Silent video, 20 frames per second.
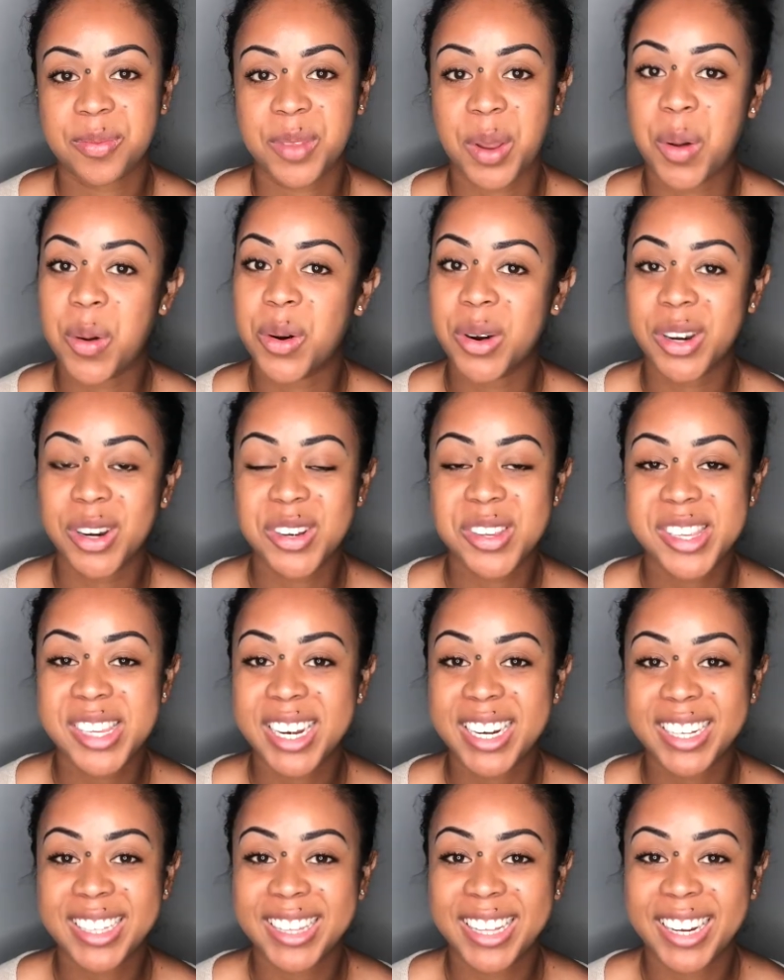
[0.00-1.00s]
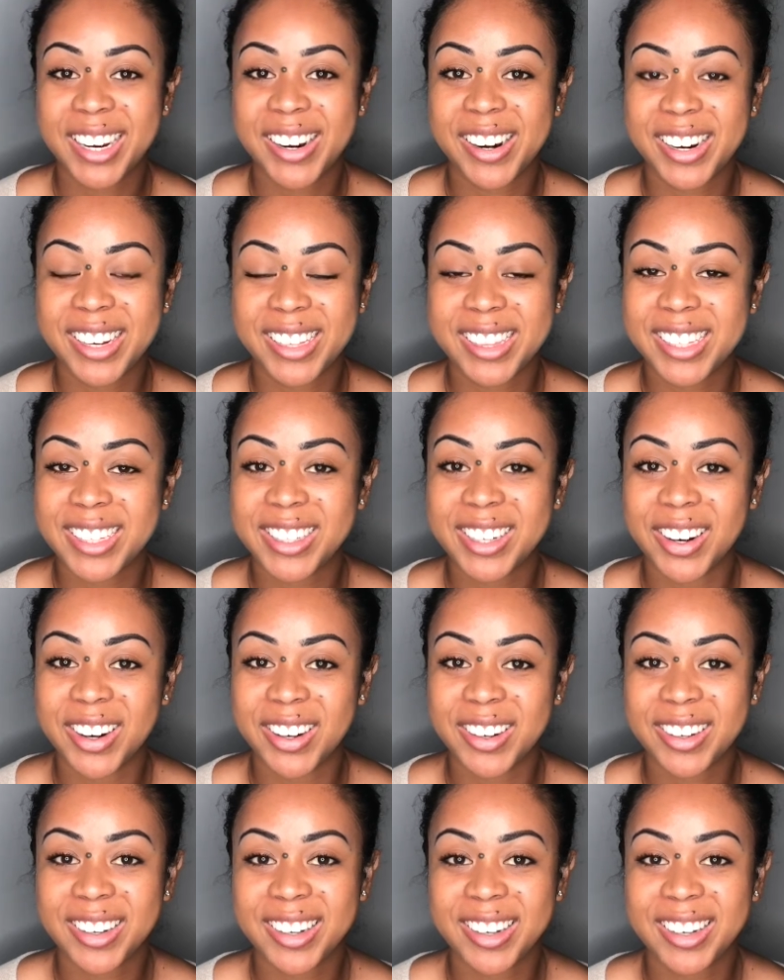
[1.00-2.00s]
Or you're sitting there in the
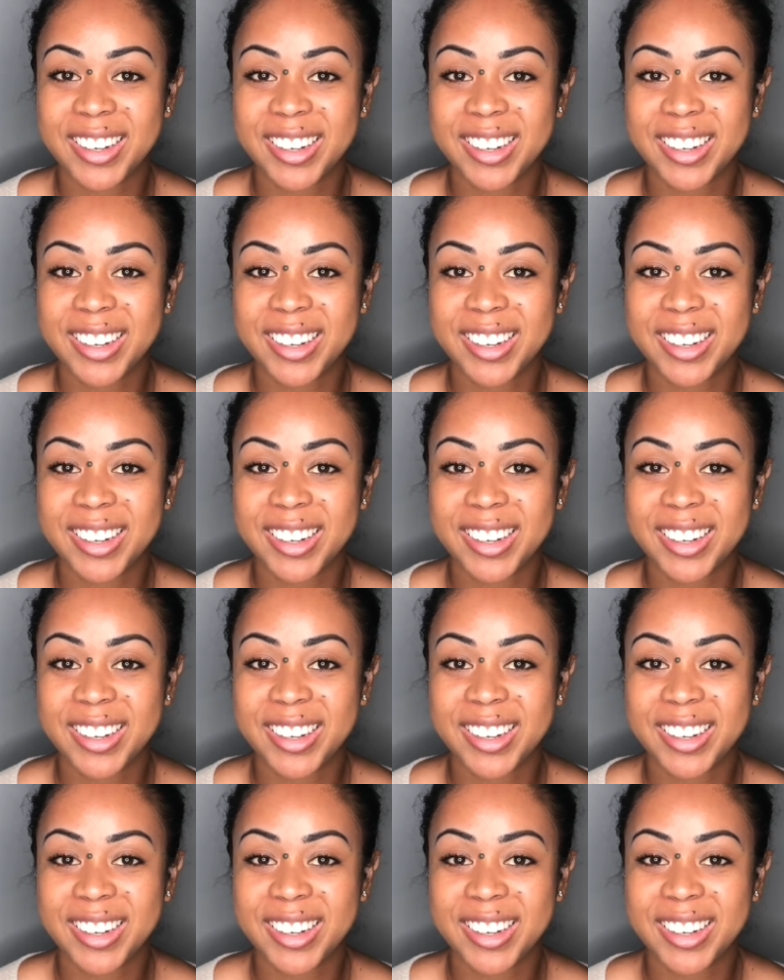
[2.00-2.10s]
dark